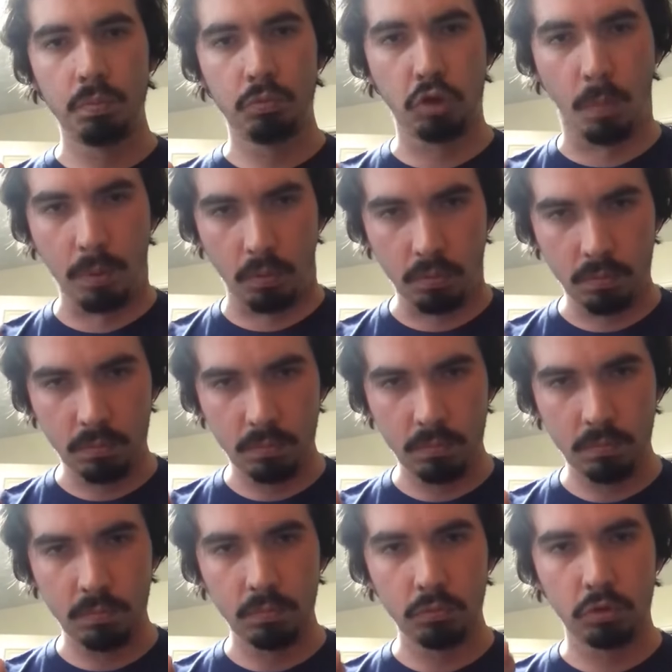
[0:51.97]
double,
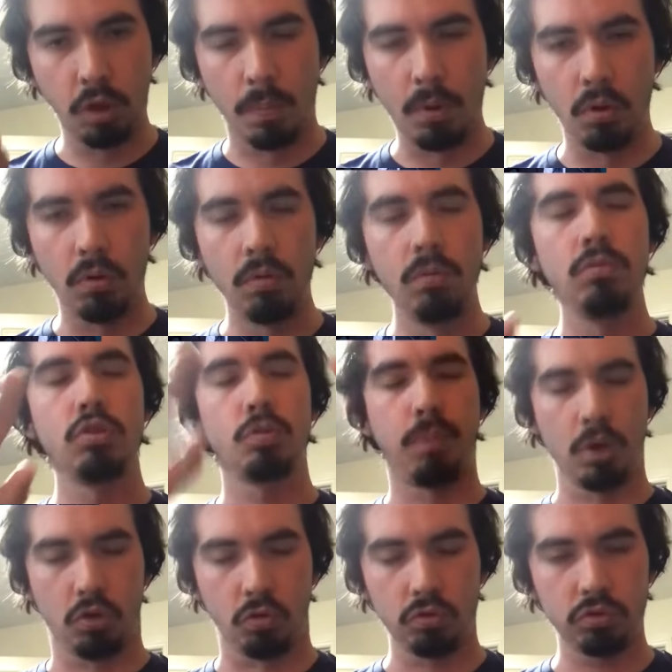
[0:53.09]
double
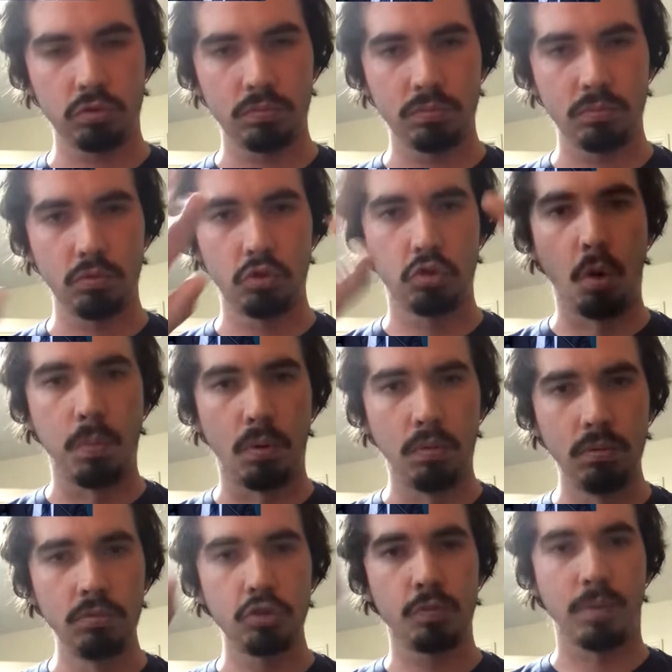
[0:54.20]
sprinkles, double
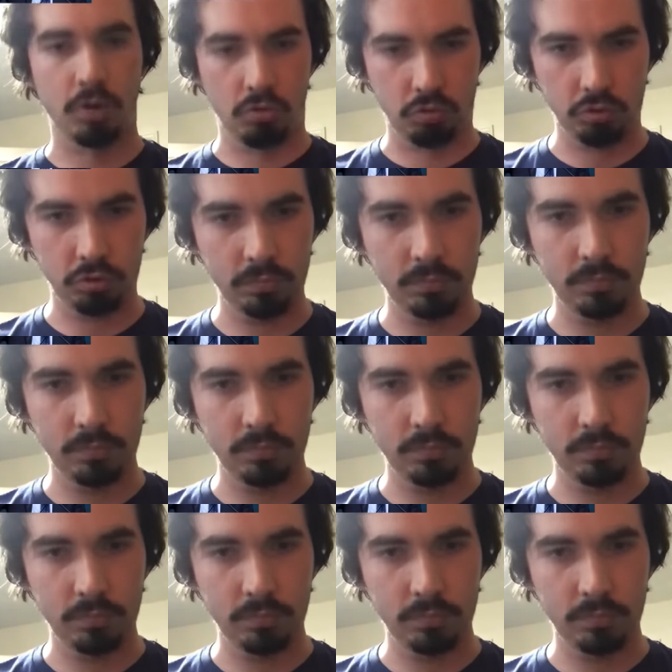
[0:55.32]
sprinkles.